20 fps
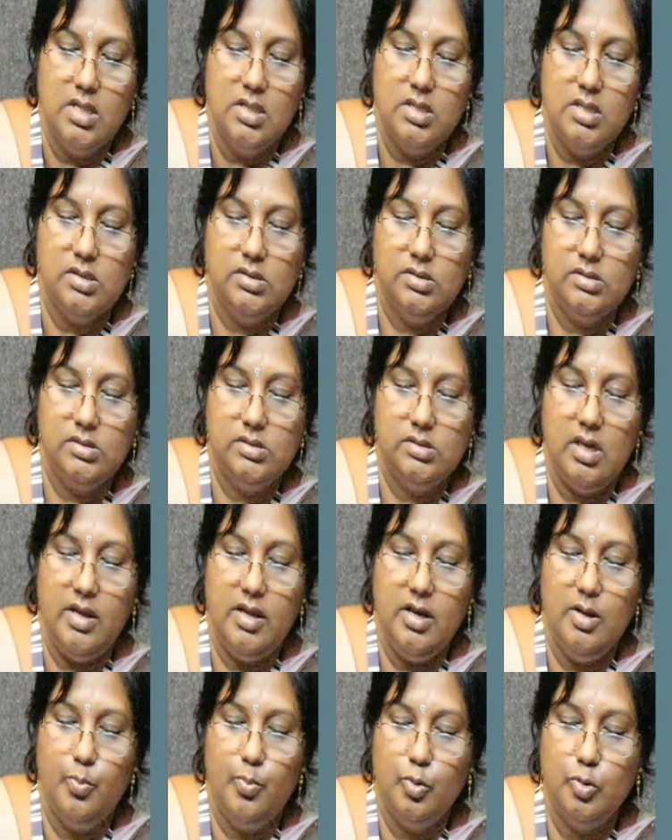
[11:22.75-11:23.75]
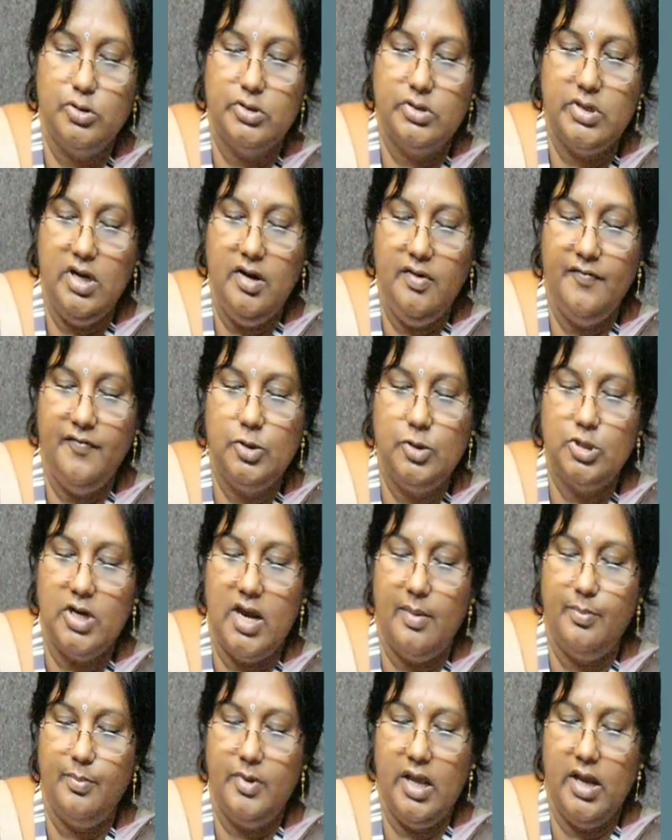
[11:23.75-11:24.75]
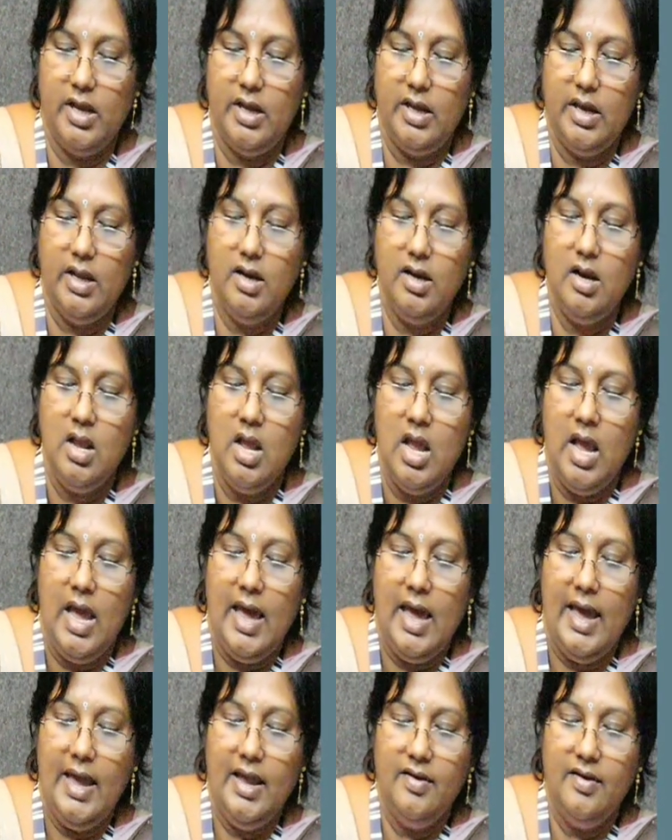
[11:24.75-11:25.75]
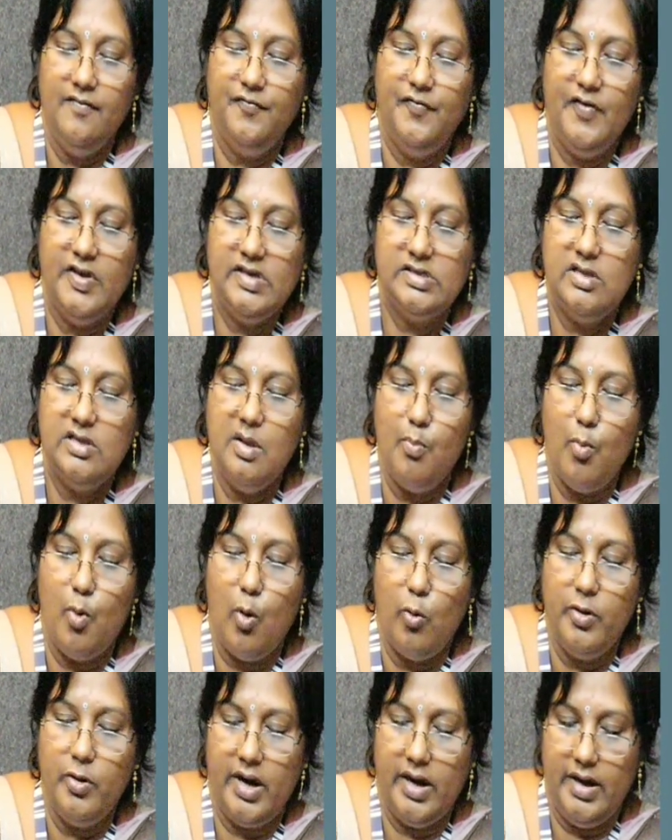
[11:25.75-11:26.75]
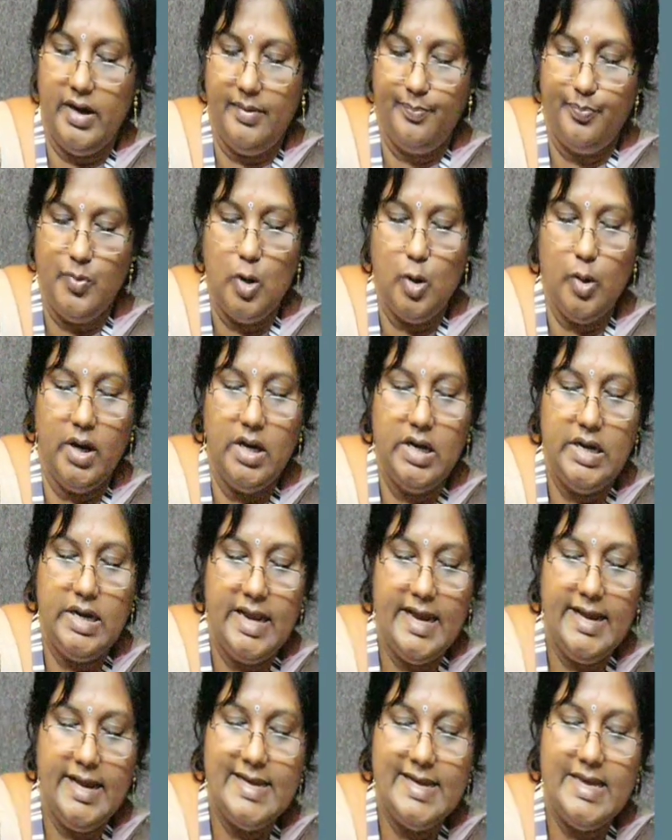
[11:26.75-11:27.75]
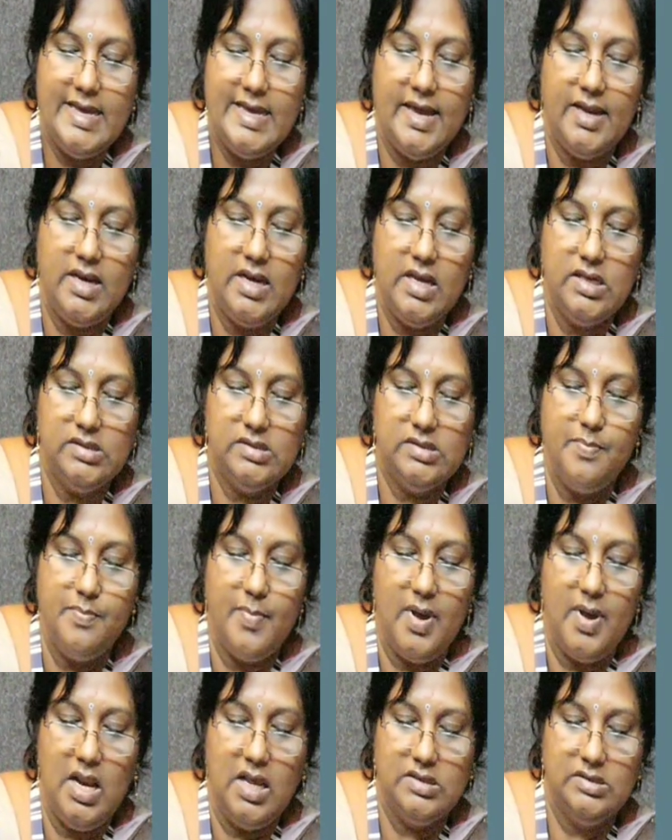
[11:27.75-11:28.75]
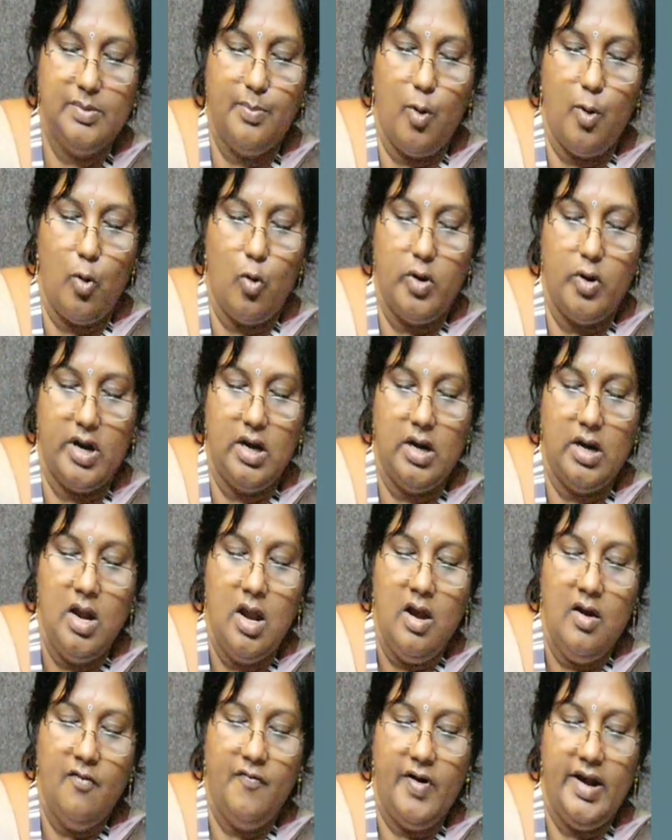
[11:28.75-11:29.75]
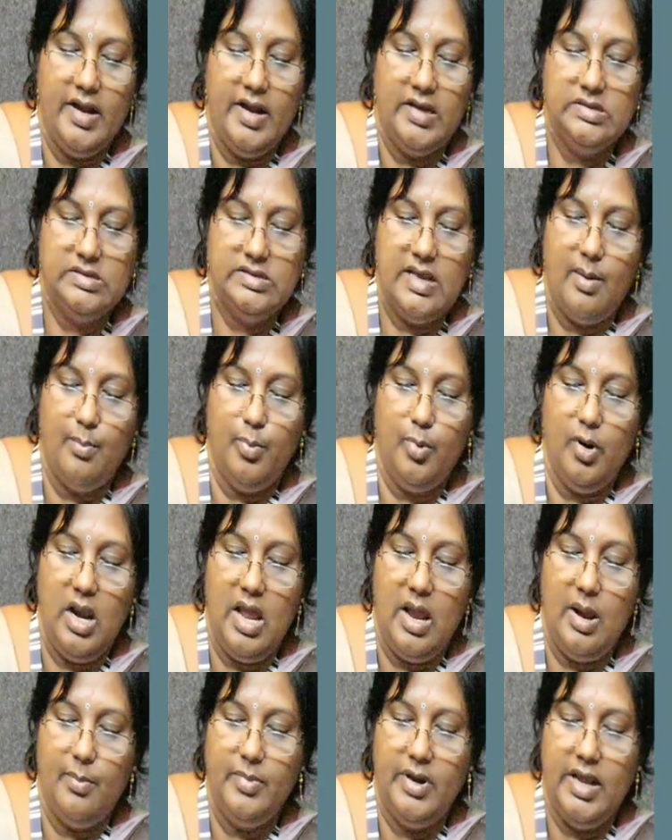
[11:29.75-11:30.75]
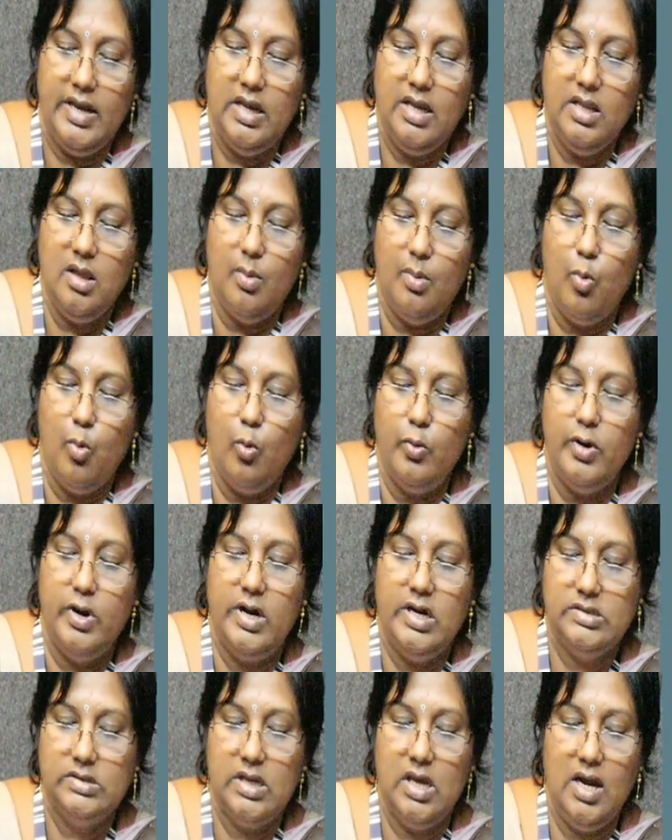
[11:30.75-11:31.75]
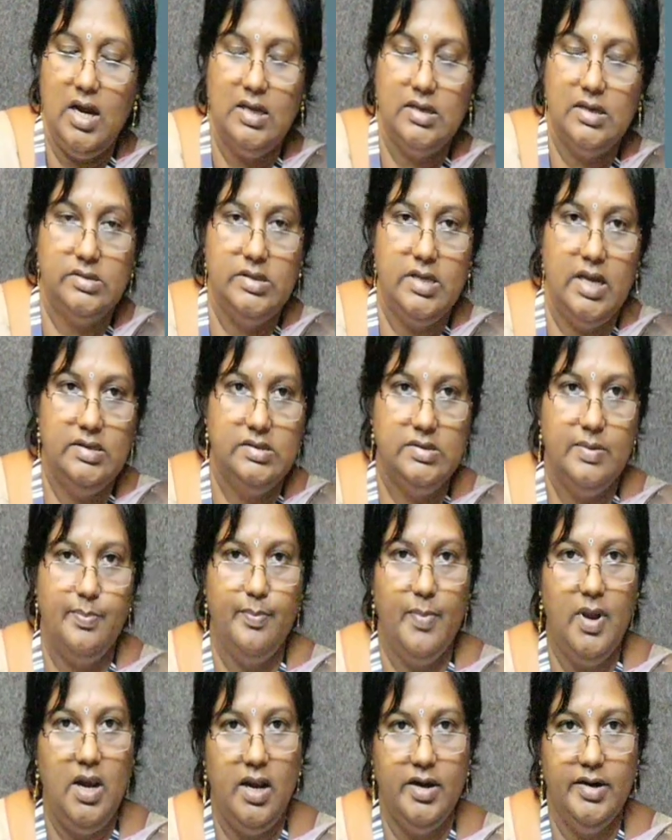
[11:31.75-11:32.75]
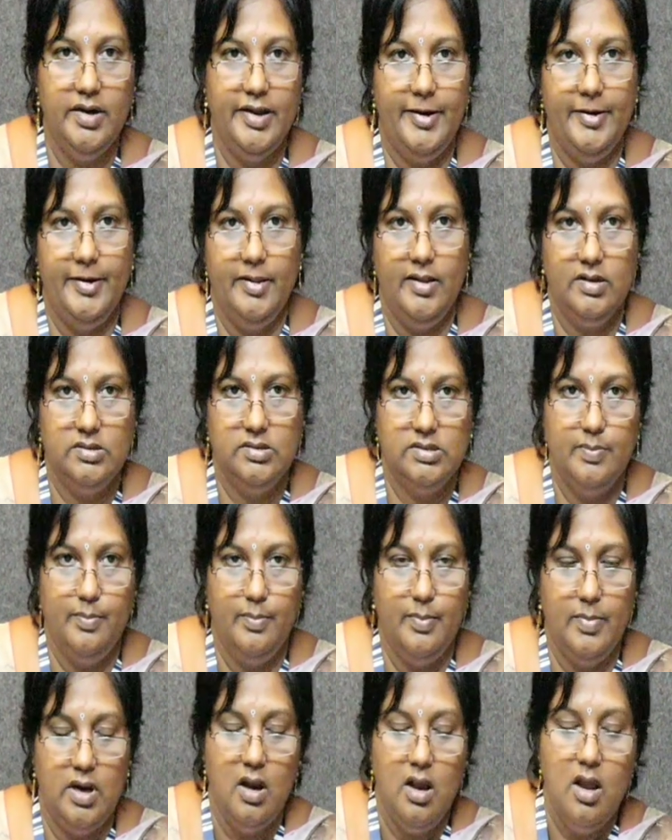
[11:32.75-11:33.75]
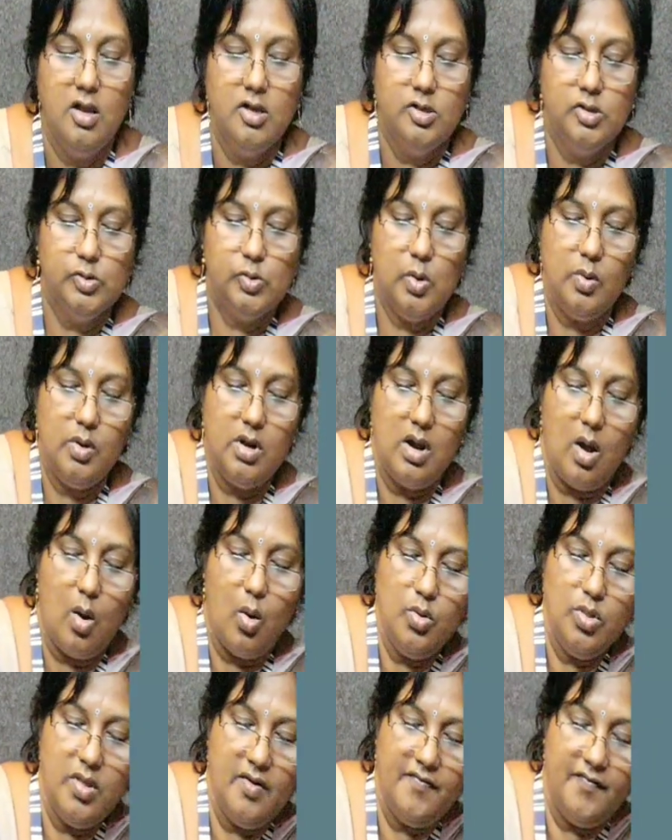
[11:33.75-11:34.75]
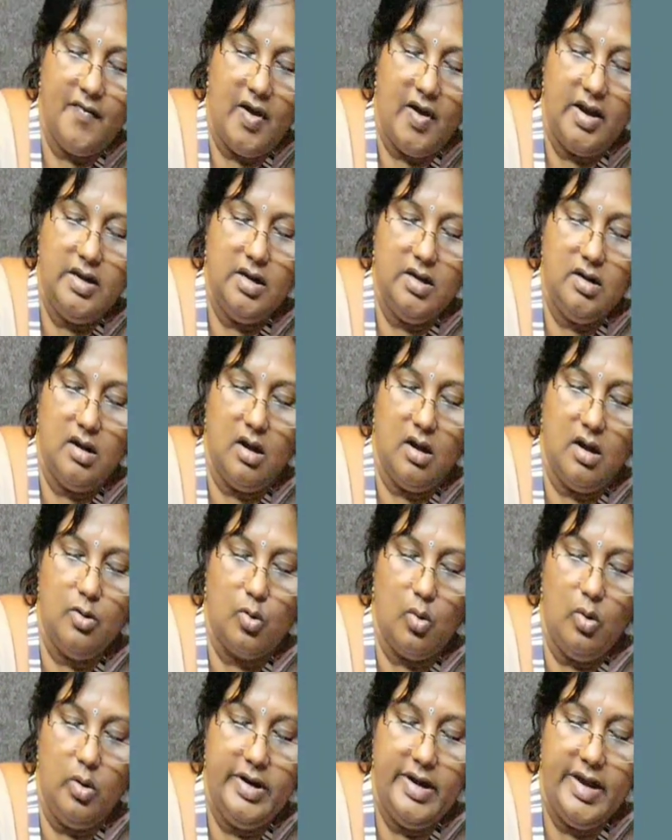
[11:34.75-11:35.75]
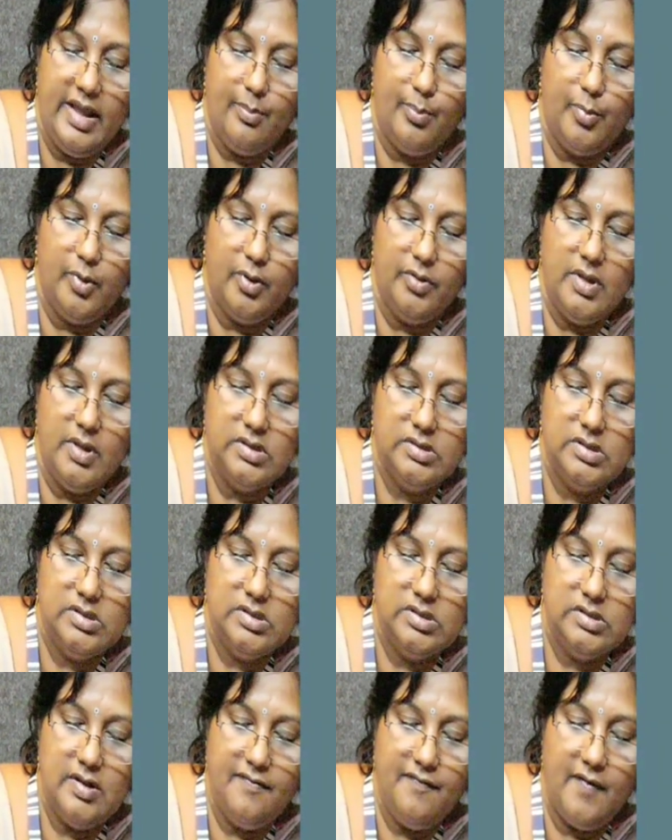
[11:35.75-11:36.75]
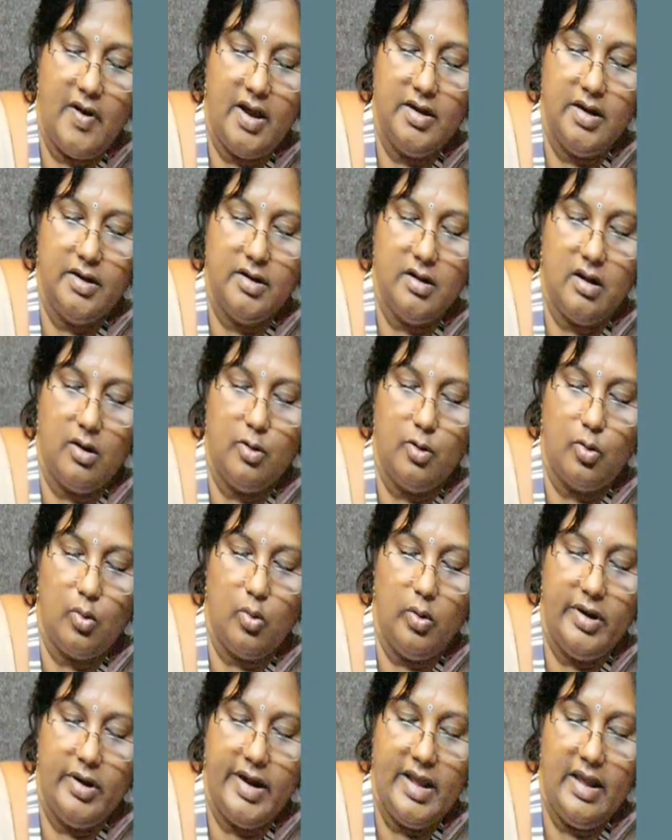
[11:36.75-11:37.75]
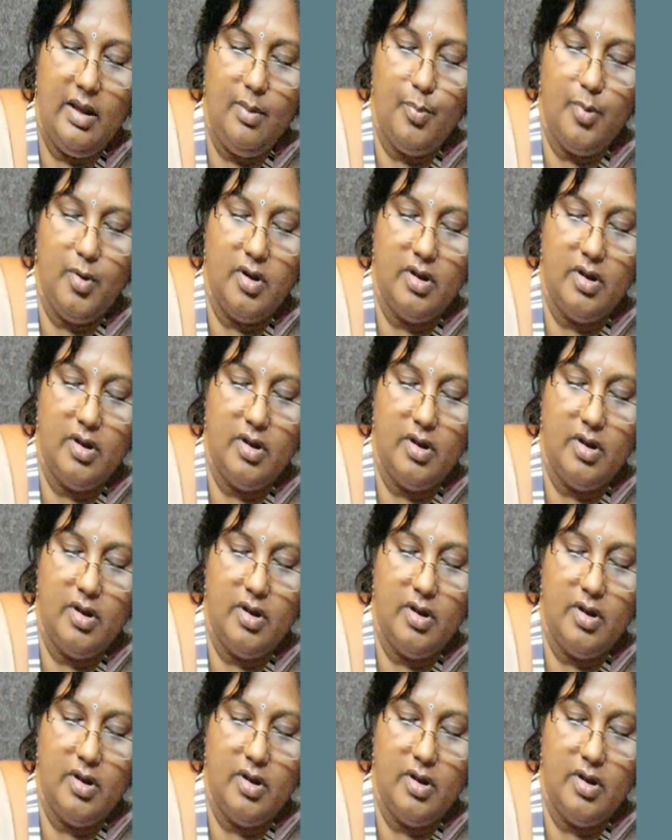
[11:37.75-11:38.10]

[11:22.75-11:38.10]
This is the input string which I am taken, and fix the boundary. You can take any symbol as a boundary. For example, I am taking the boundaries are less than symbol and greater than symbol. So now the finite control tape. This is the finite control tape.